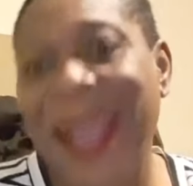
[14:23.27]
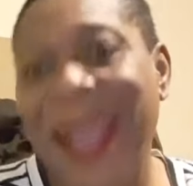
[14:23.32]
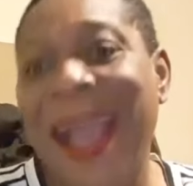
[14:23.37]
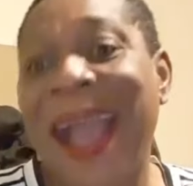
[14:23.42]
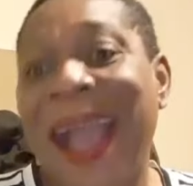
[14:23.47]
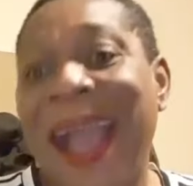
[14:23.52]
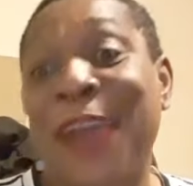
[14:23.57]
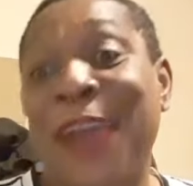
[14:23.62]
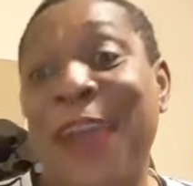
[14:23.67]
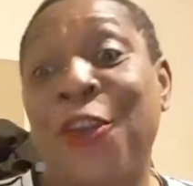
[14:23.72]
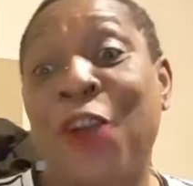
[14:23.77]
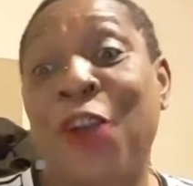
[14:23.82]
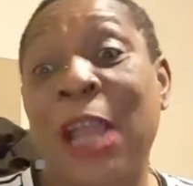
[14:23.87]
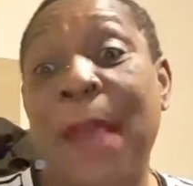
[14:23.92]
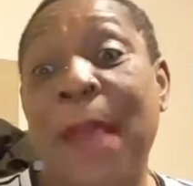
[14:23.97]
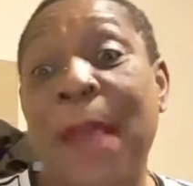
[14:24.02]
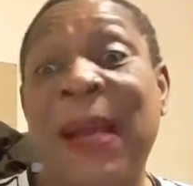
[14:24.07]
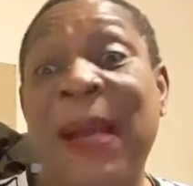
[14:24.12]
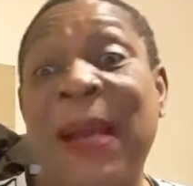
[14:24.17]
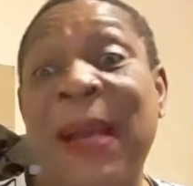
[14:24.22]
I don't
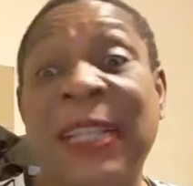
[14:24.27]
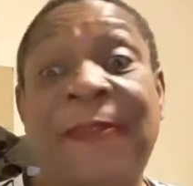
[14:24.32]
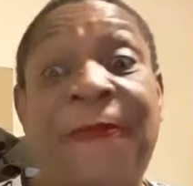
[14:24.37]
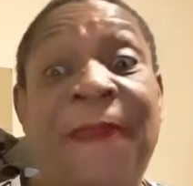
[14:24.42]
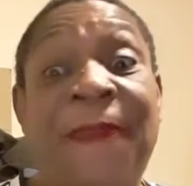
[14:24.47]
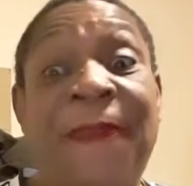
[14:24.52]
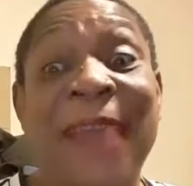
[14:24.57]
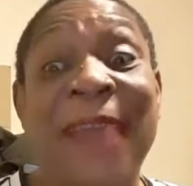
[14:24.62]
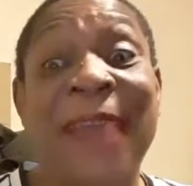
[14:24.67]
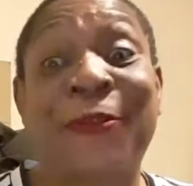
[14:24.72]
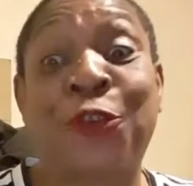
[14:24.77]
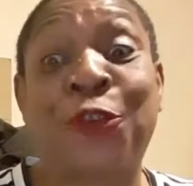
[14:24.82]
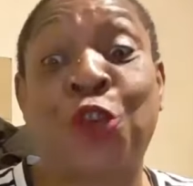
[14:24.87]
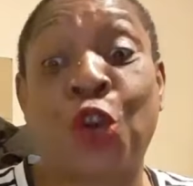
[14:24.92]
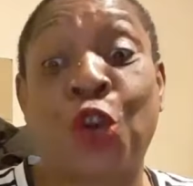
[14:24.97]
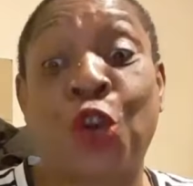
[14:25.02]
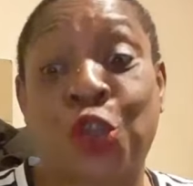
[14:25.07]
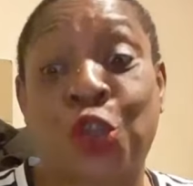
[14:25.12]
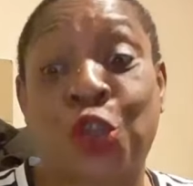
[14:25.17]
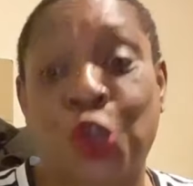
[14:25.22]
get past 5
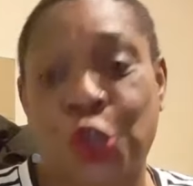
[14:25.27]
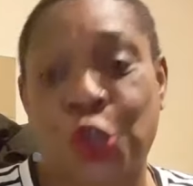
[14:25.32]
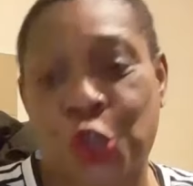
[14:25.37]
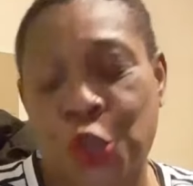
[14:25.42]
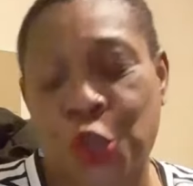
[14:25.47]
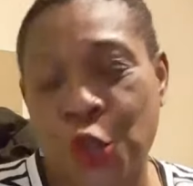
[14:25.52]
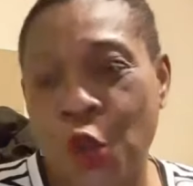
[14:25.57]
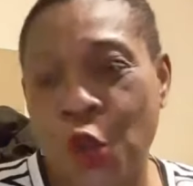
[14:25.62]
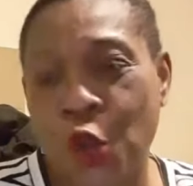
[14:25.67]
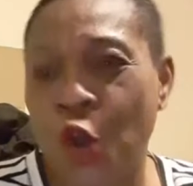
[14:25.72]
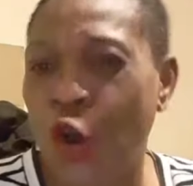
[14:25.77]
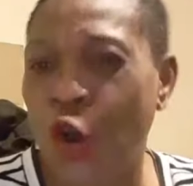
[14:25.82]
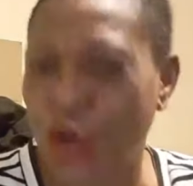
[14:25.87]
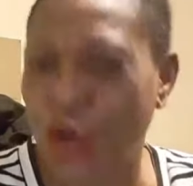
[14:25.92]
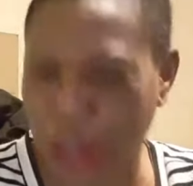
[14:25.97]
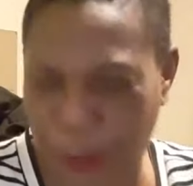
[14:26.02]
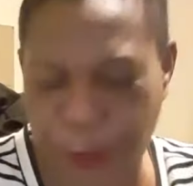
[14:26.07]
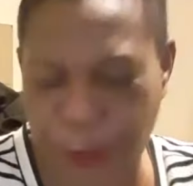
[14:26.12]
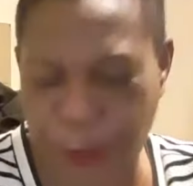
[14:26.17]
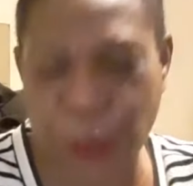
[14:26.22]
doctors,
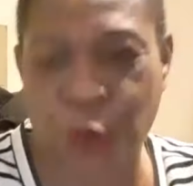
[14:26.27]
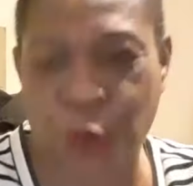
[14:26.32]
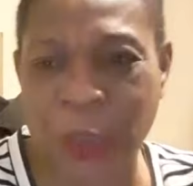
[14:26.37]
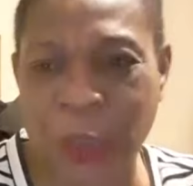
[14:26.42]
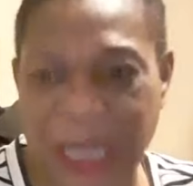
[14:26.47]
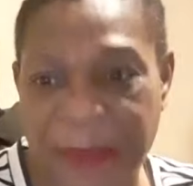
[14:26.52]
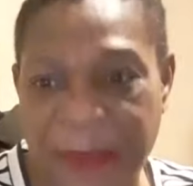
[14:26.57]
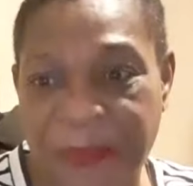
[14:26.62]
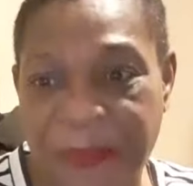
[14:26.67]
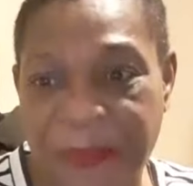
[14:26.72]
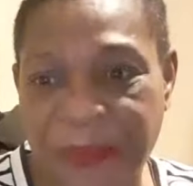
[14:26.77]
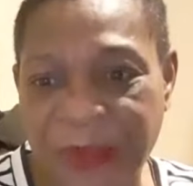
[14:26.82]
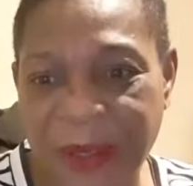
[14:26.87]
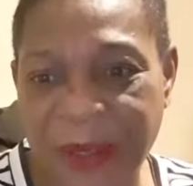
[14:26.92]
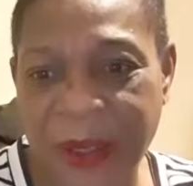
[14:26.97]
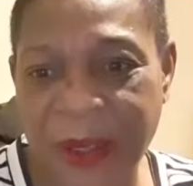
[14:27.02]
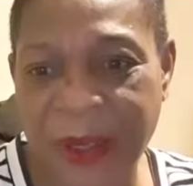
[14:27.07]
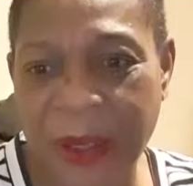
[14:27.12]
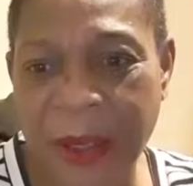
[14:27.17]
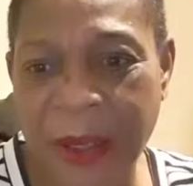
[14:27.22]
hospital them,
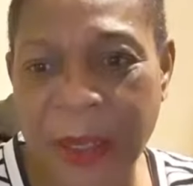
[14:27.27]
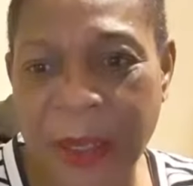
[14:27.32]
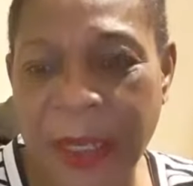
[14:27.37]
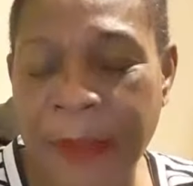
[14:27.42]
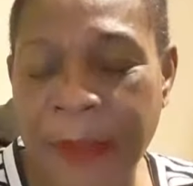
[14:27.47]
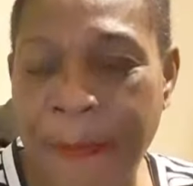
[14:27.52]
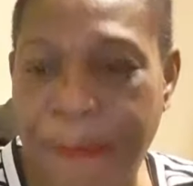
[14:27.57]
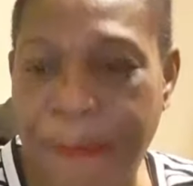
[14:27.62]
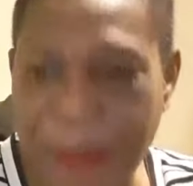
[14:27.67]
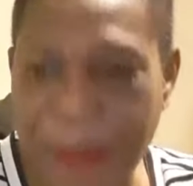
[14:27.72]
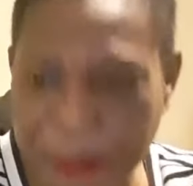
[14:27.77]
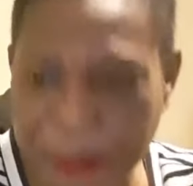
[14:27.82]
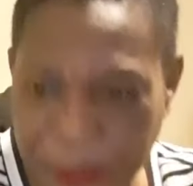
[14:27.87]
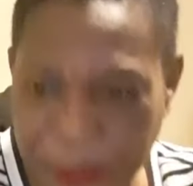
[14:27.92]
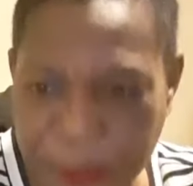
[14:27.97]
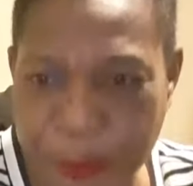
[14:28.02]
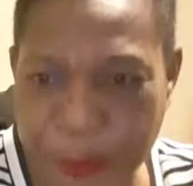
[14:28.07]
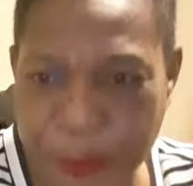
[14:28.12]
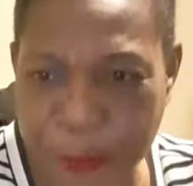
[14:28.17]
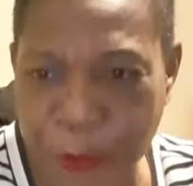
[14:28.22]

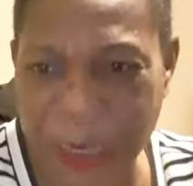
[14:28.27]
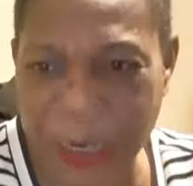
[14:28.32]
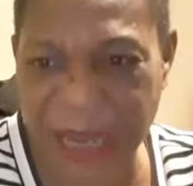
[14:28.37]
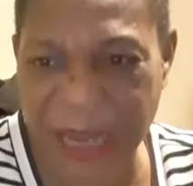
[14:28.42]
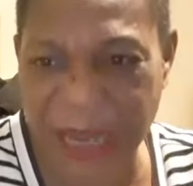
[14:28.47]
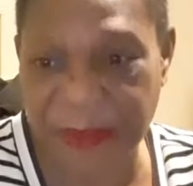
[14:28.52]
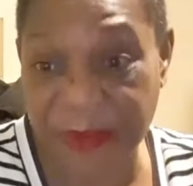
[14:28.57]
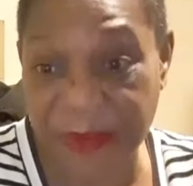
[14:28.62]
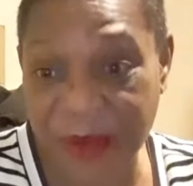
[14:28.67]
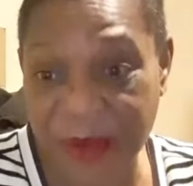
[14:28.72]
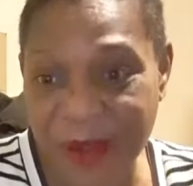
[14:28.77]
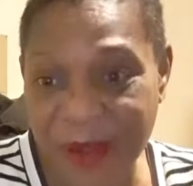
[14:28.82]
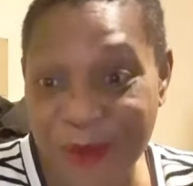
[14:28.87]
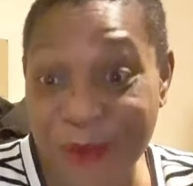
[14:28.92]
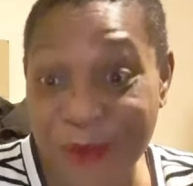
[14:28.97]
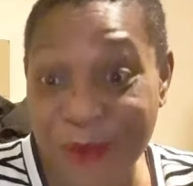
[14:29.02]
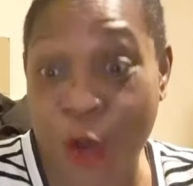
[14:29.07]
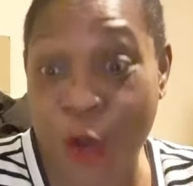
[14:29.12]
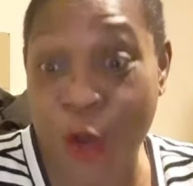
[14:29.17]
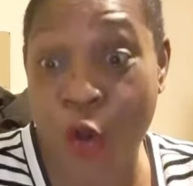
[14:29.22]
big people them,
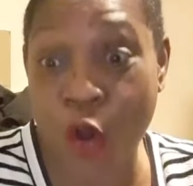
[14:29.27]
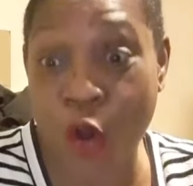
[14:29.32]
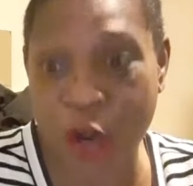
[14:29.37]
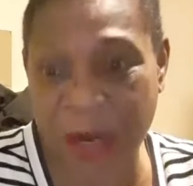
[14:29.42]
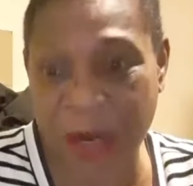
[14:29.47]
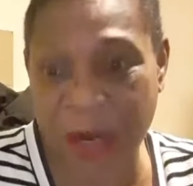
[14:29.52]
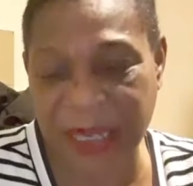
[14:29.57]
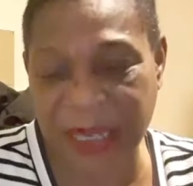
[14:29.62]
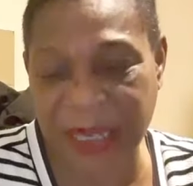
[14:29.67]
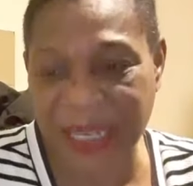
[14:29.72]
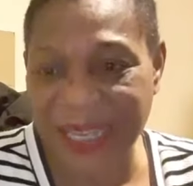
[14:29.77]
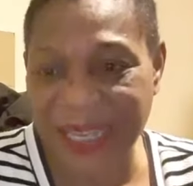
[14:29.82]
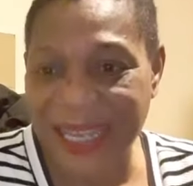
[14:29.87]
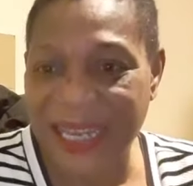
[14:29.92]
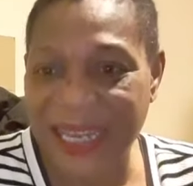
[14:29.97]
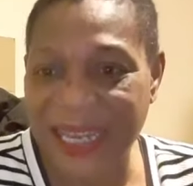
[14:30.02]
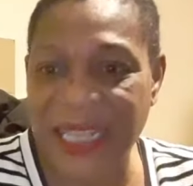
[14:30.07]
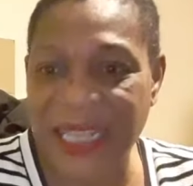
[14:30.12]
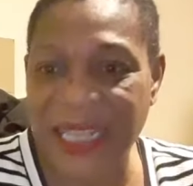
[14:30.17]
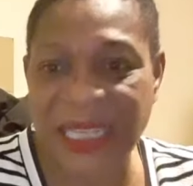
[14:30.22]
will call me.
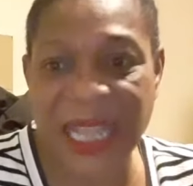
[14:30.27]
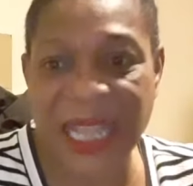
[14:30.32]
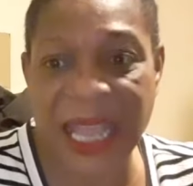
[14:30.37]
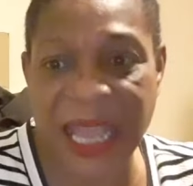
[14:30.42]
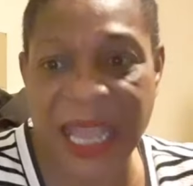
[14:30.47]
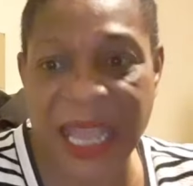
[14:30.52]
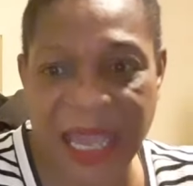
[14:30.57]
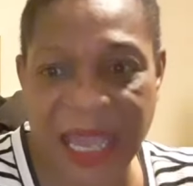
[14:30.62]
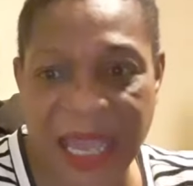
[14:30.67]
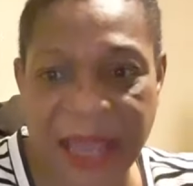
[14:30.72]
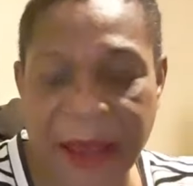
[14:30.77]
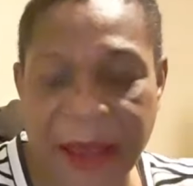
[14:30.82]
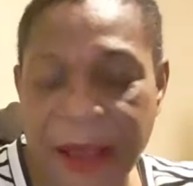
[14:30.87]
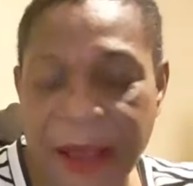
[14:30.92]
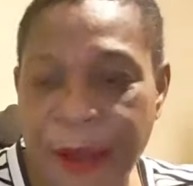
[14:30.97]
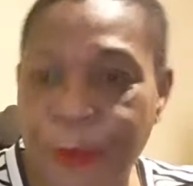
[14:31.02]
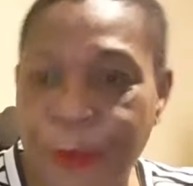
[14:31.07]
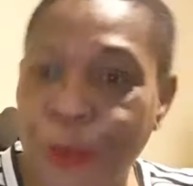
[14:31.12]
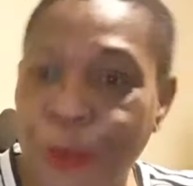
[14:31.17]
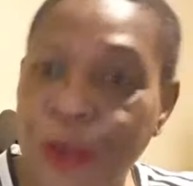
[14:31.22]
They say, hey,
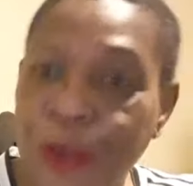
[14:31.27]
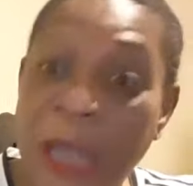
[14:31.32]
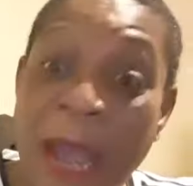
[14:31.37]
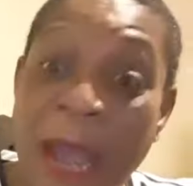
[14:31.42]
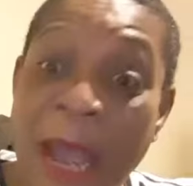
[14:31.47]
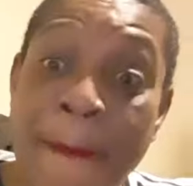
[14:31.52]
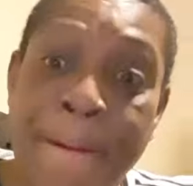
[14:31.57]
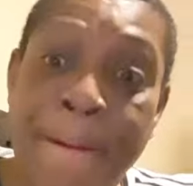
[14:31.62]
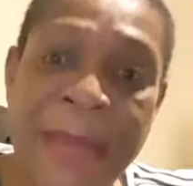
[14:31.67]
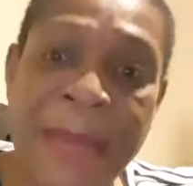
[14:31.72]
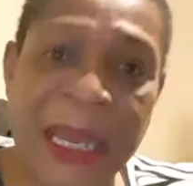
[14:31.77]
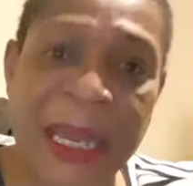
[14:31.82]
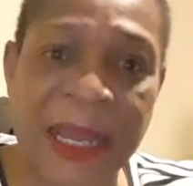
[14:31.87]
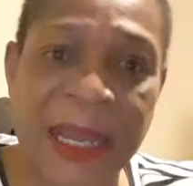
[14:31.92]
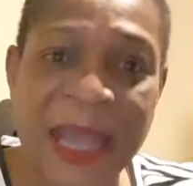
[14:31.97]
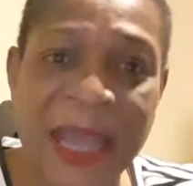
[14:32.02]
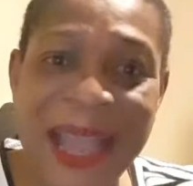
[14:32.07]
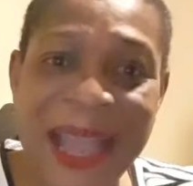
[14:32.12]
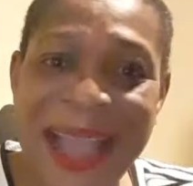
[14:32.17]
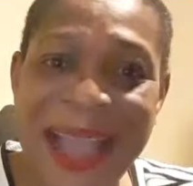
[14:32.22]
but they are big.
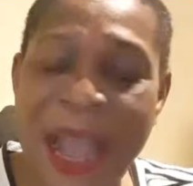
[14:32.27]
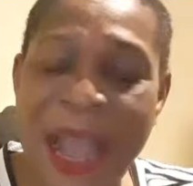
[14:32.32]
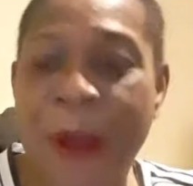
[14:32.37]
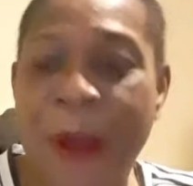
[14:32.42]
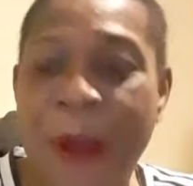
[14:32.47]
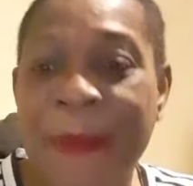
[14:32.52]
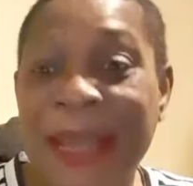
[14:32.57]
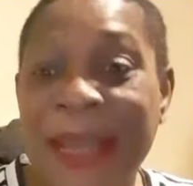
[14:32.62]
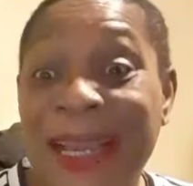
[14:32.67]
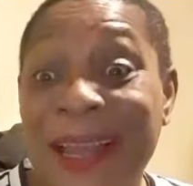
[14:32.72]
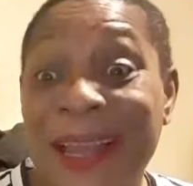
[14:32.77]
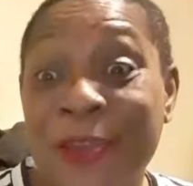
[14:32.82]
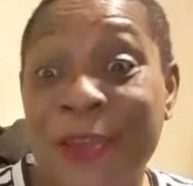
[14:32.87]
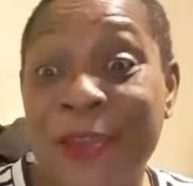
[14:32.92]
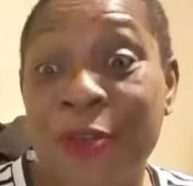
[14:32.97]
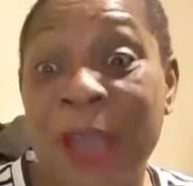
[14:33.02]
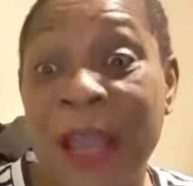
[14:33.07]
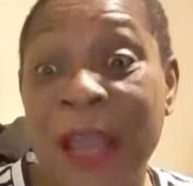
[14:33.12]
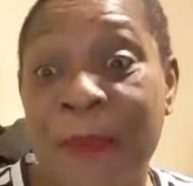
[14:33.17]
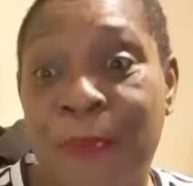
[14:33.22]
I want to make you
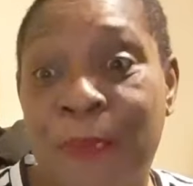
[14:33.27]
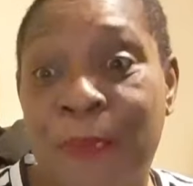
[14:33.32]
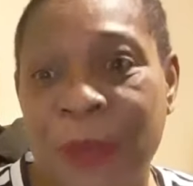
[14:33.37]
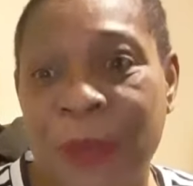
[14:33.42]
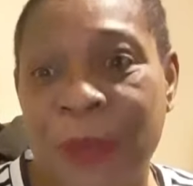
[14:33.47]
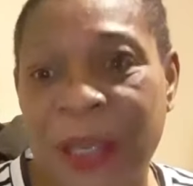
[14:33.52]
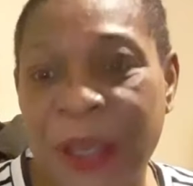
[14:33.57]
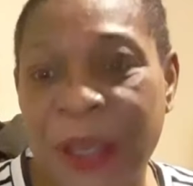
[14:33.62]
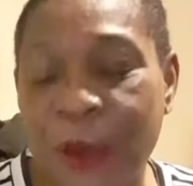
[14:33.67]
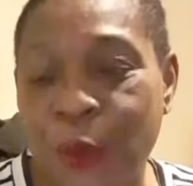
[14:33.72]
help we.